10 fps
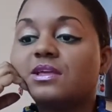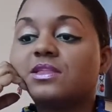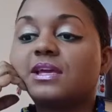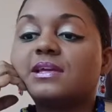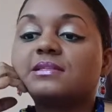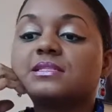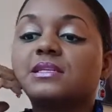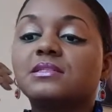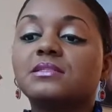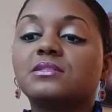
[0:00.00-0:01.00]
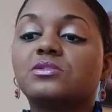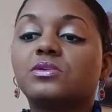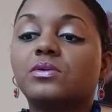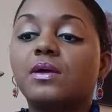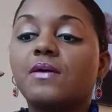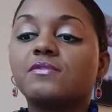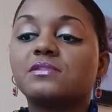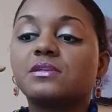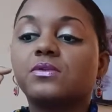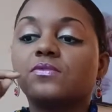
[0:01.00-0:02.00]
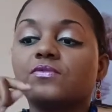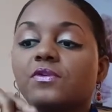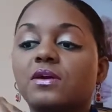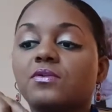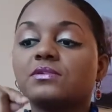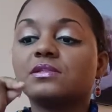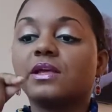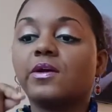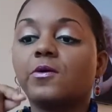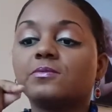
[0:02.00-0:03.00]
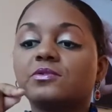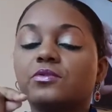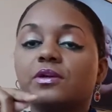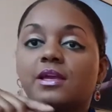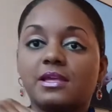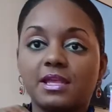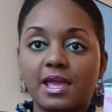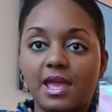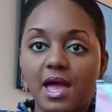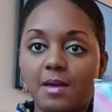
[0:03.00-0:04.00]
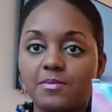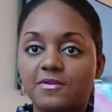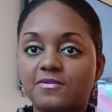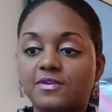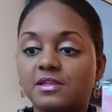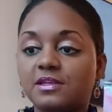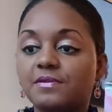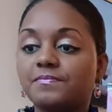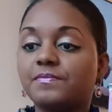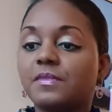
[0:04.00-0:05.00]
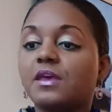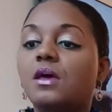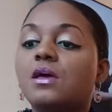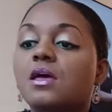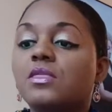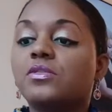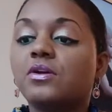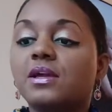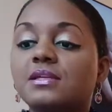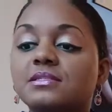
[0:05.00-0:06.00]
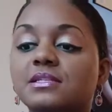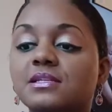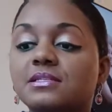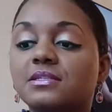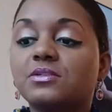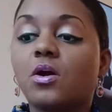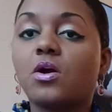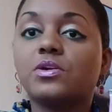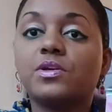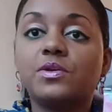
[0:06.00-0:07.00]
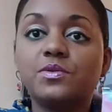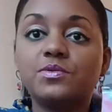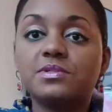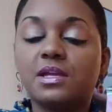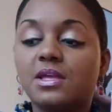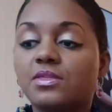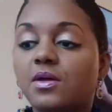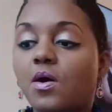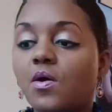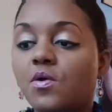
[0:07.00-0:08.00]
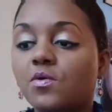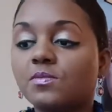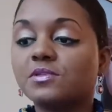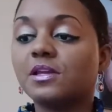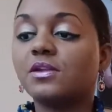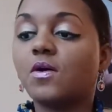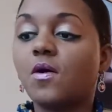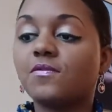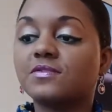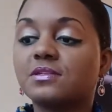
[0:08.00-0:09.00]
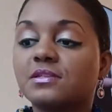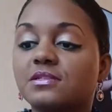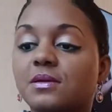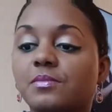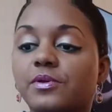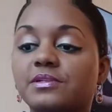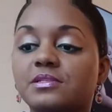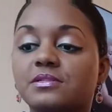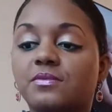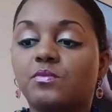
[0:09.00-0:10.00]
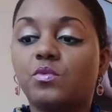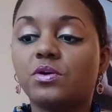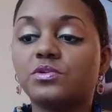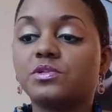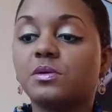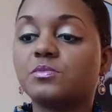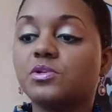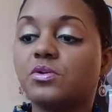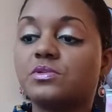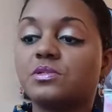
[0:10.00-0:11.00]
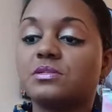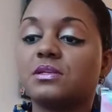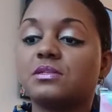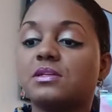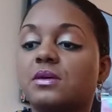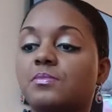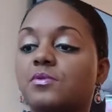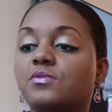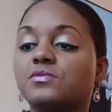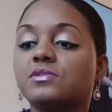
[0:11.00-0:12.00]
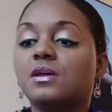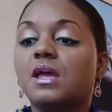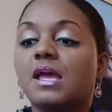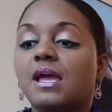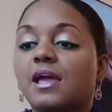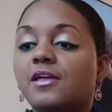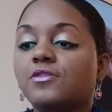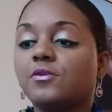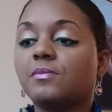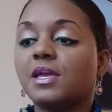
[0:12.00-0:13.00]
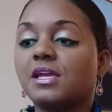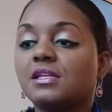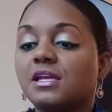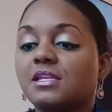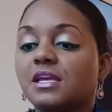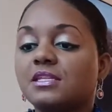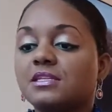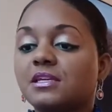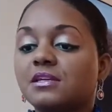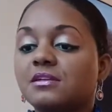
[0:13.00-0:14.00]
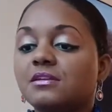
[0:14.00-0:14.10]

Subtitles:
The incenses do have a subtle fragrance that helps create a happy feeling. Their incenses are used in the homes, in offices, in places of worship, churches, and temples, and they're made in India.